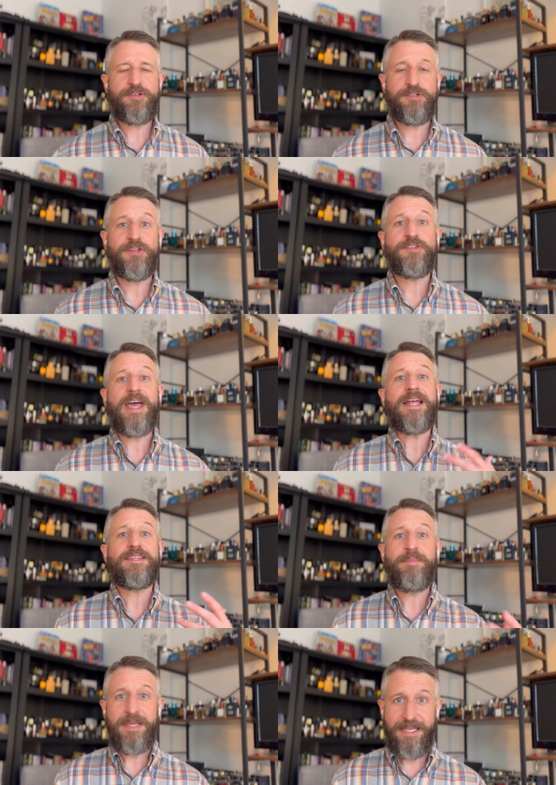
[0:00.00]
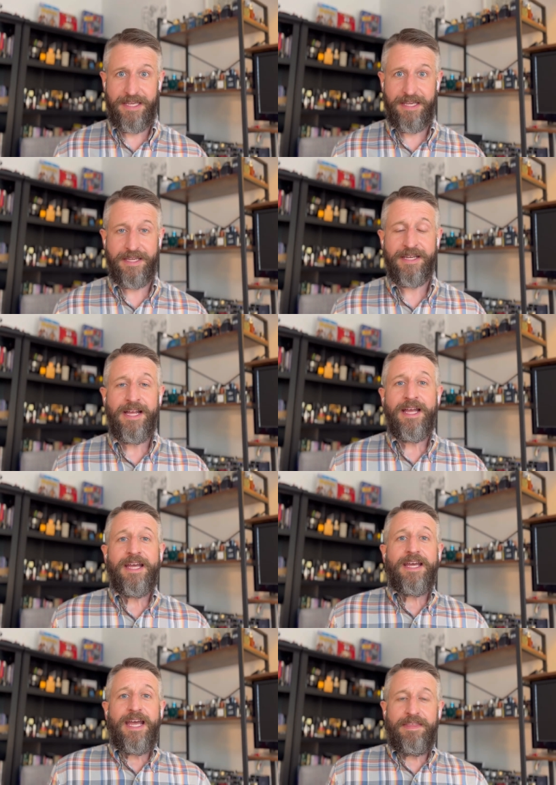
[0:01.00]
just at the beginning.
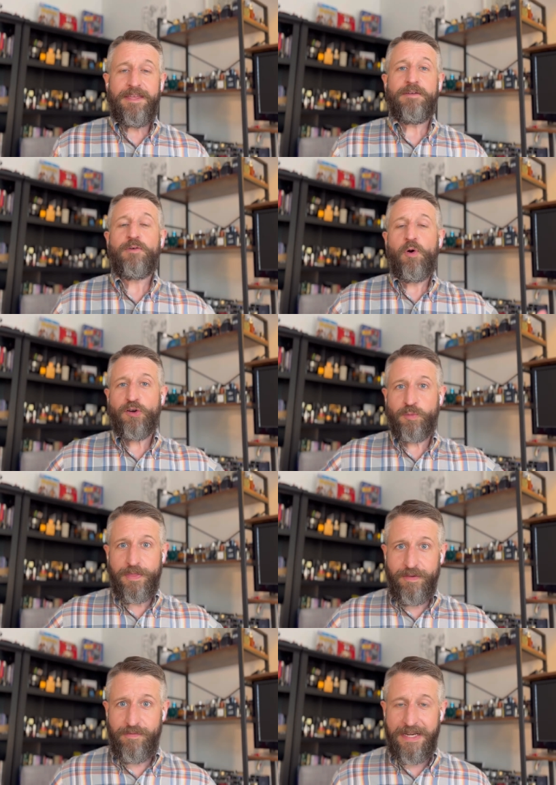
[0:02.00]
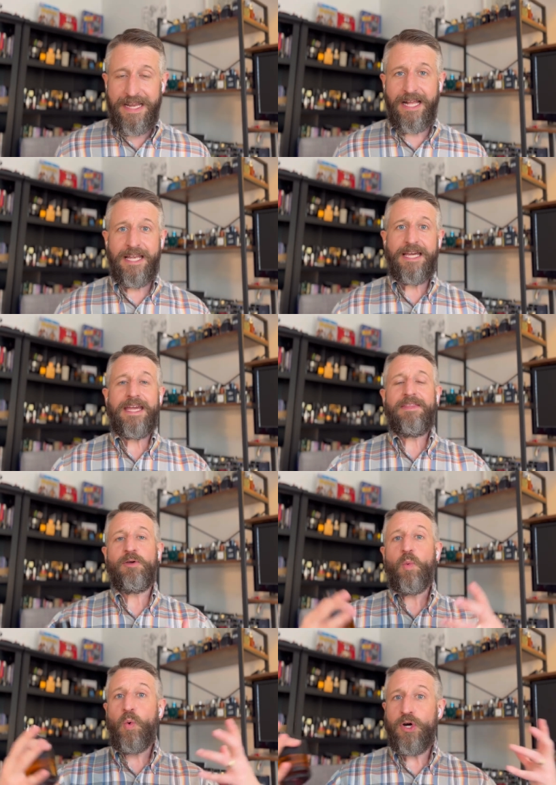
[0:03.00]
And then, of course, with the vanilla and
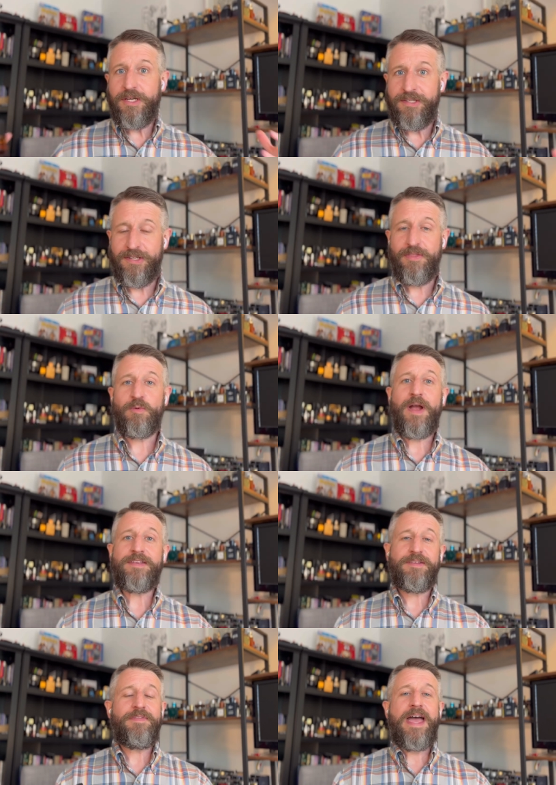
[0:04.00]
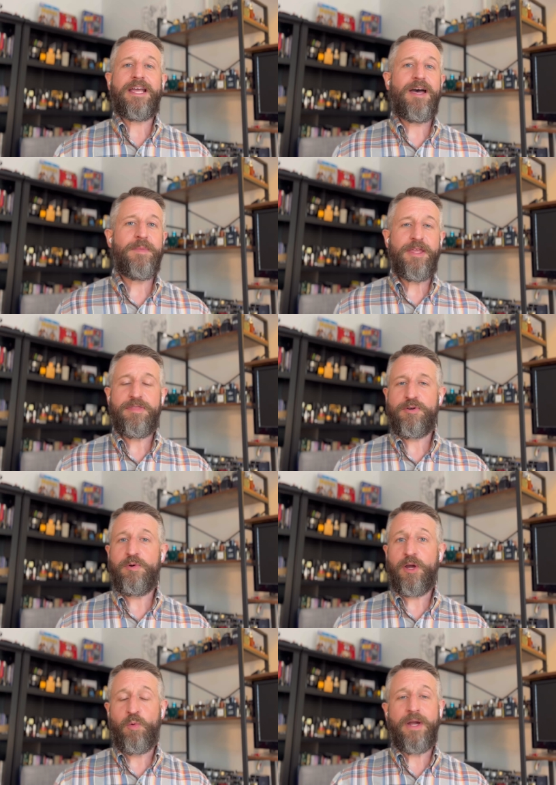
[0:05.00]
the woods and the rest of that coming
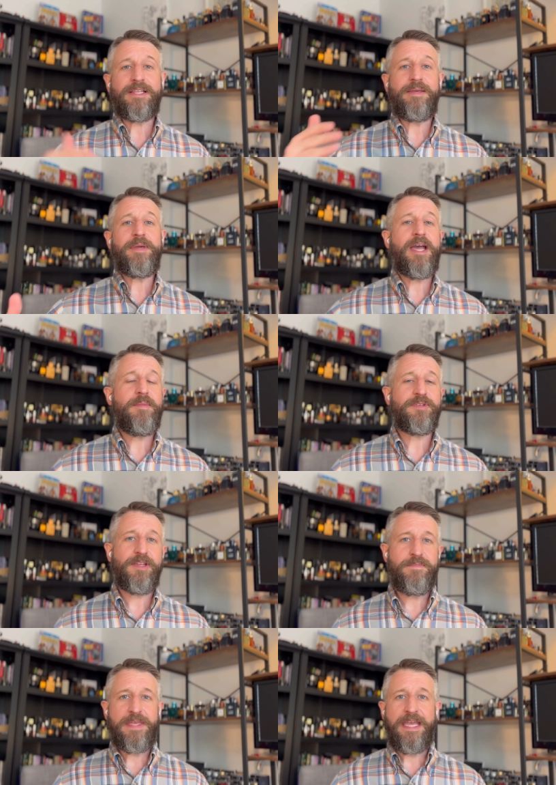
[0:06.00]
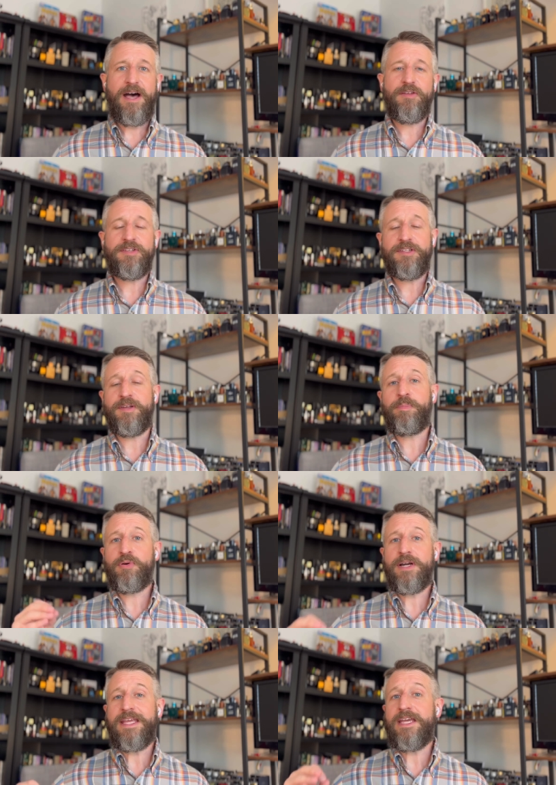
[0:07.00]
through, it quickly becomes something else. It's a
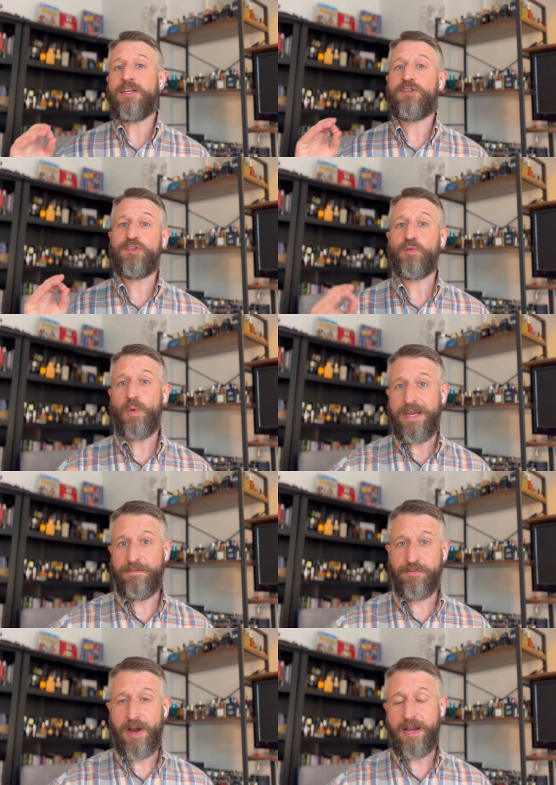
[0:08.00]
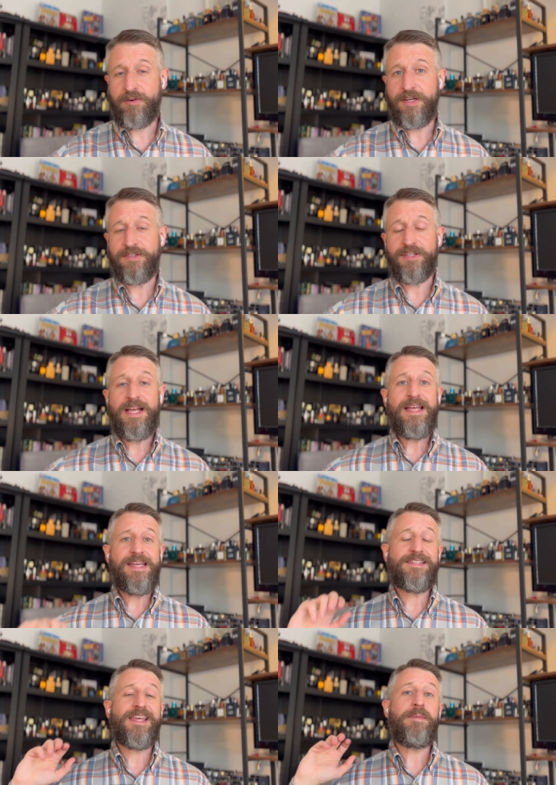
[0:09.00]
pretty sweet fragrance.
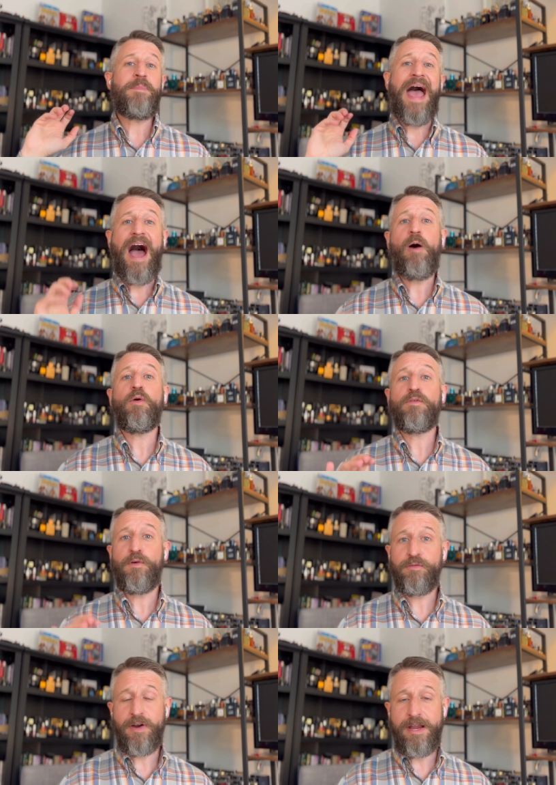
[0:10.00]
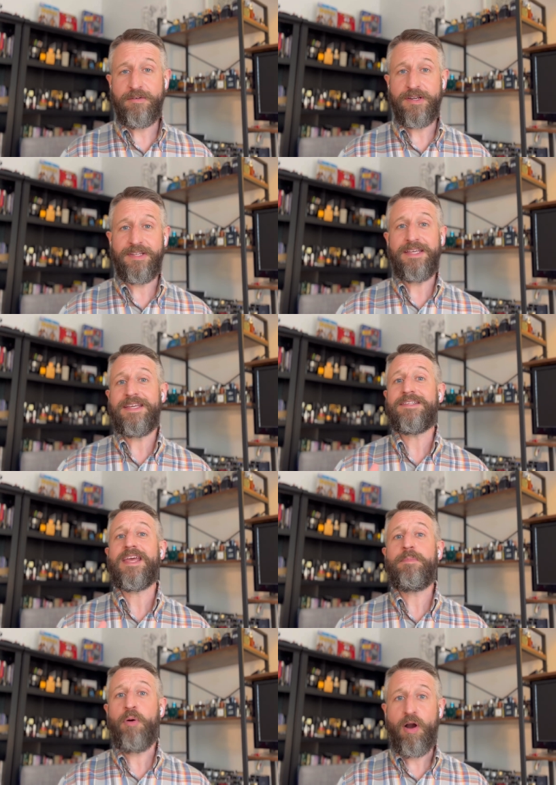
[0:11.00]
It's a powerful fragrance. It is
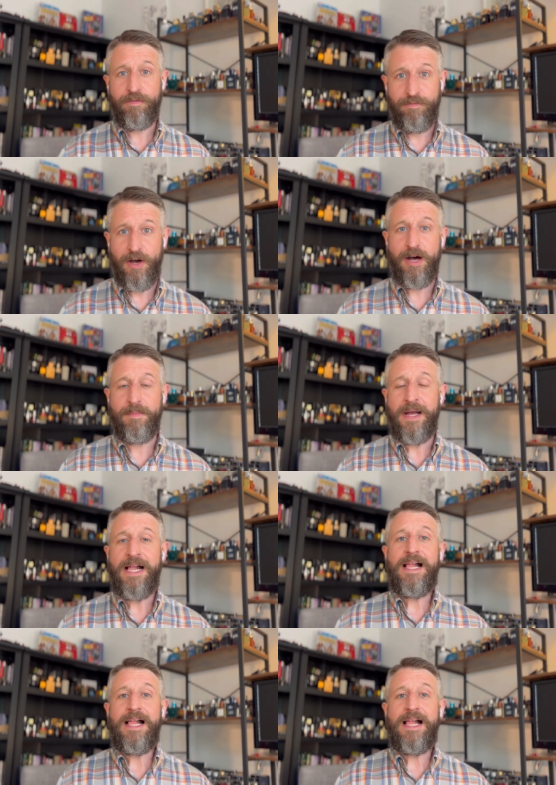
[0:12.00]
a parfum,